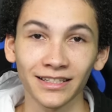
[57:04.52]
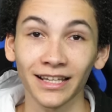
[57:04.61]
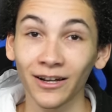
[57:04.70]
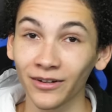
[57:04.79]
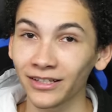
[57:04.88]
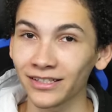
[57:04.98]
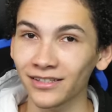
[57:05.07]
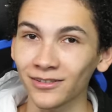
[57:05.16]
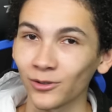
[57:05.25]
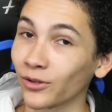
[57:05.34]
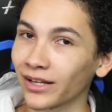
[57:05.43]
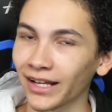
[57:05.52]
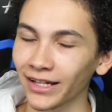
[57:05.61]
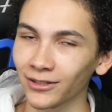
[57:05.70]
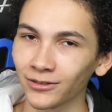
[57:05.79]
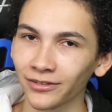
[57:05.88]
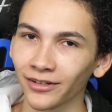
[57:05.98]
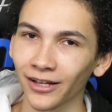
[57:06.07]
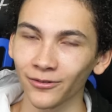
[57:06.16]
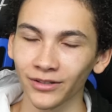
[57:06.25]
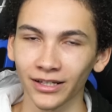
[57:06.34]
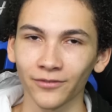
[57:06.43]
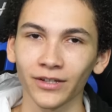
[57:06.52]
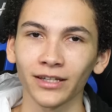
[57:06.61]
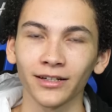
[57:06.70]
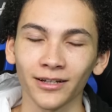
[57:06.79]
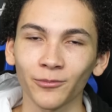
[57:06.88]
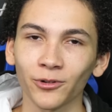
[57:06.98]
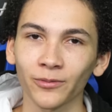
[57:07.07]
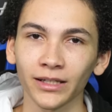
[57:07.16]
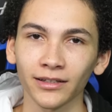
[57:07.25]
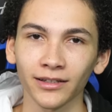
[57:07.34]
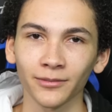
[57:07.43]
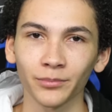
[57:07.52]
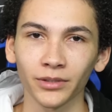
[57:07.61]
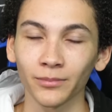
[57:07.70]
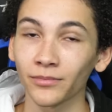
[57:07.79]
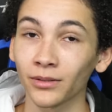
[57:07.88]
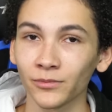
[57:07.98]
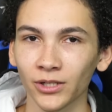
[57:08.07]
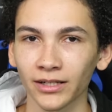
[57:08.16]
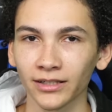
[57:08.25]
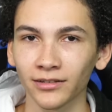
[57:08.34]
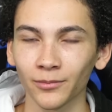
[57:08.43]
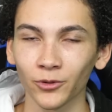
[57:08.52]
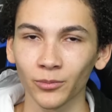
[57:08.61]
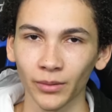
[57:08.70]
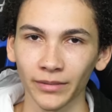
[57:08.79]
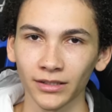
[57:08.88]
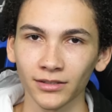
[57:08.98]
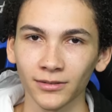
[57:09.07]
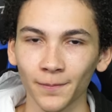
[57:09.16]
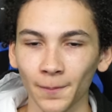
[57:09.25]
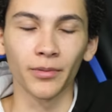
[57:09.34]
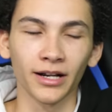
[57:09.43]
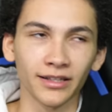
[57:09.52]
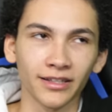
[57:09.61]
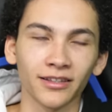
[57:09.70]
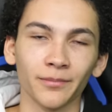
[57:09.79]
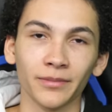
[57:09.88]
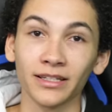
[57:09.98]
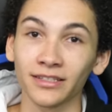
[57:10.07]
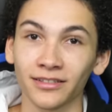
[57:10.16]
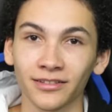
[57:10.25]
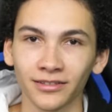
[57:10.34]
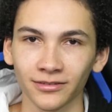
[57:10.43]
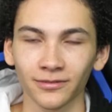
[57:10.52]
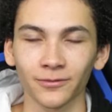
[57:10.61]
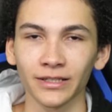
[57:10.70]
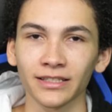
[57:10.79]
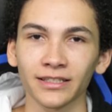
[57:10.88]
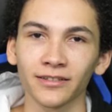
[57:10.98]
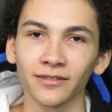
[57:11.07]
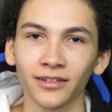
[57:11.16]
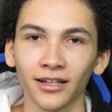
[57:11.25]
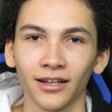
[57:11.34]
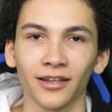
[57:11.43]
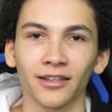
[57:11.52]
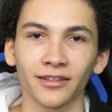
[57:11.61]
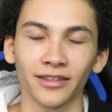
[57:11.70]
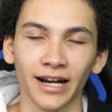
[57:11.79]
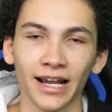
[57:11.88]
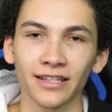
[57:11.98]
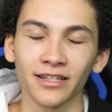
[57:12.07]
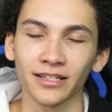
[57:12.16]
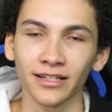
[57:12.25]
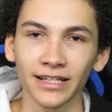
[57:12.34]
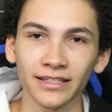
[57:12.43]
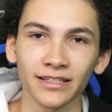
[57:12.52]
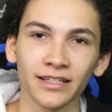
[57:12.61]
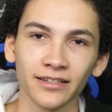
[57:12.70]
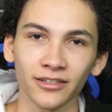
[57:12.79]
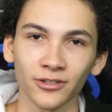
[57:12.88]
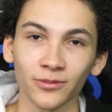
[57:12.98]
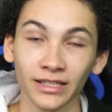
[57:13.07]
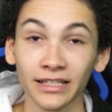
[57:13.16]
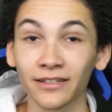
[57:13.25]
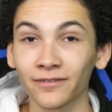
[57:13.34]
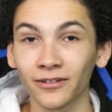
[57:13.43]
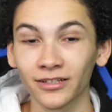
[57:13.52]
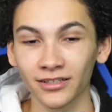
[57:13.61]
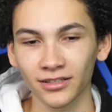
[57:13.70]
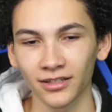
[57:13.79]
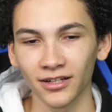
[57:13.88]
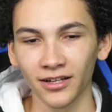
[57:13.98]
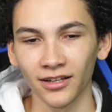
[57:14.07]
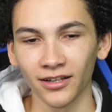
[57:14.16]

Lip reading: and see how I look now. I don't think I've gained any more weight yet, but I'm trying, I'm doing my best. But I think the biggest reason that I had that 19 to 20 difference